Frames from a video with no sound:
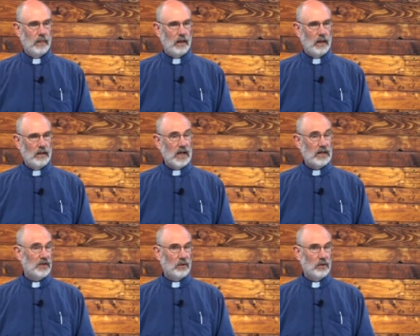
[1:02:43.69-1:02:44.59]
And that's
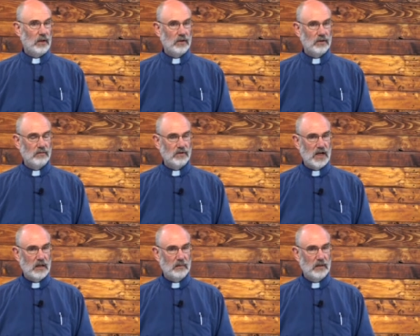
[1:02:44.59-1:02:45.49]
in the early years of
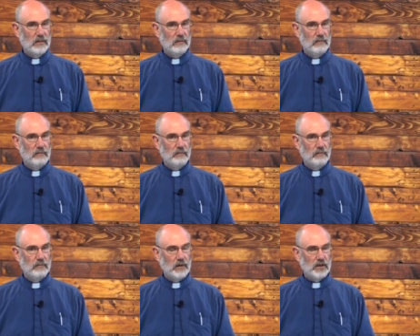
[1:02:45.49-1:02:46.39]
Solomon.
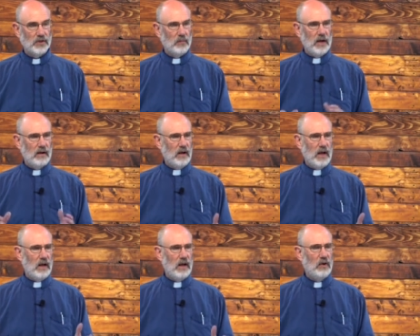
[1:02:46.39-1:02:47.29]
Okay, so
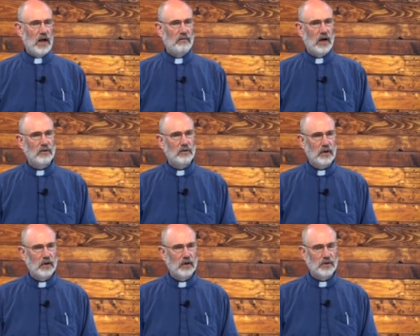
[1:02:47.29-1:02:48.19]
you have 100
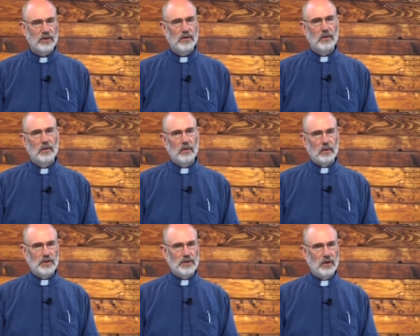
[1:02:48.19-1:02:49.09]
years or
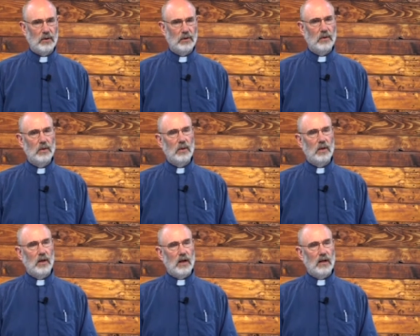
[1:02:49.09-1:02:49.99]
so
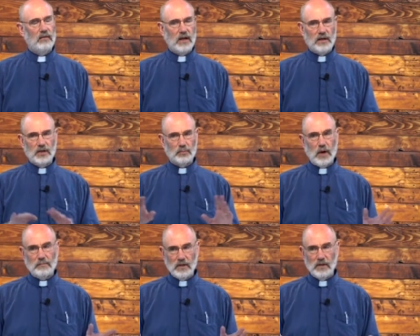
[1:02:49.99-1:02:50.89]
of a
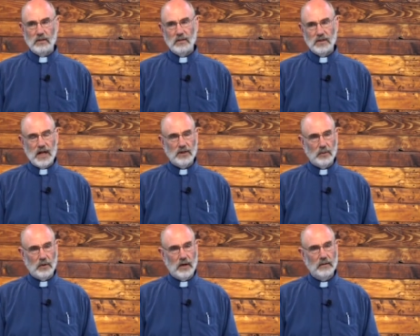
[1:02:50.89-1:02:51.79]
disrupted
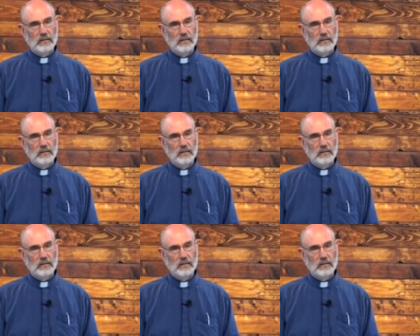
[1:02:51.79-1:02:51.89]
sanctuary.